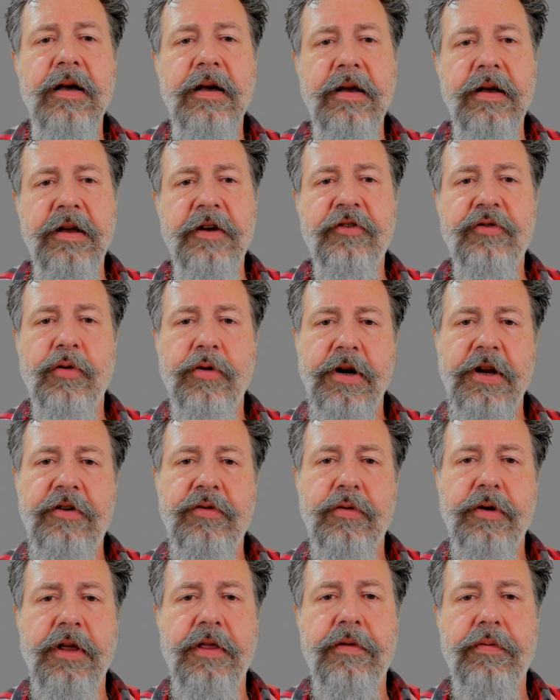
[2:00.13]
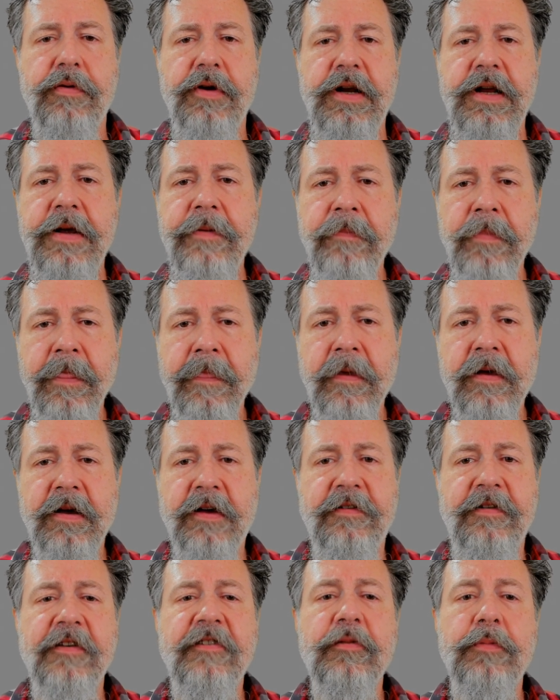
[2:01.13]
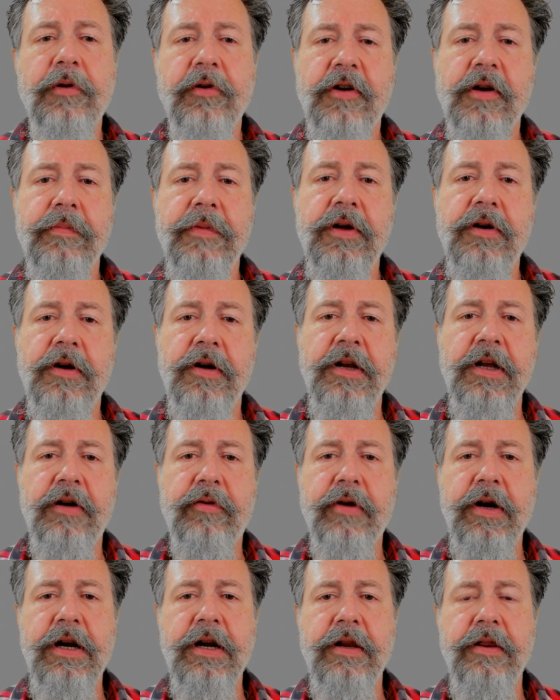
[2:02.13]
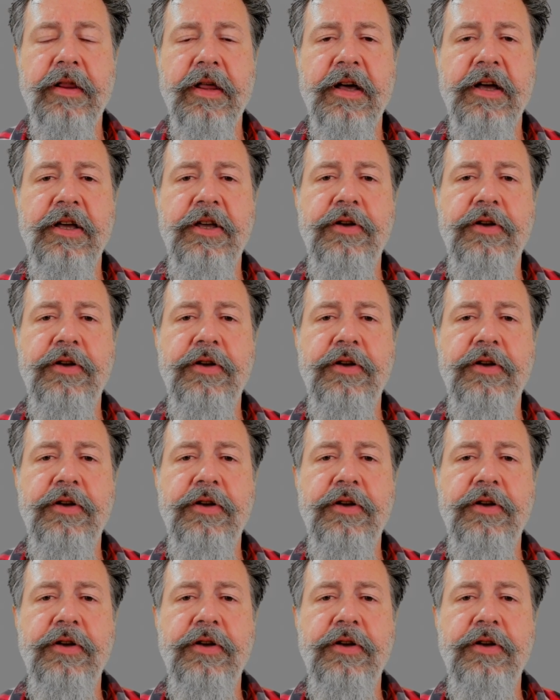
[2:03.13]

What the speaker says: In 2023, Accessible Community created the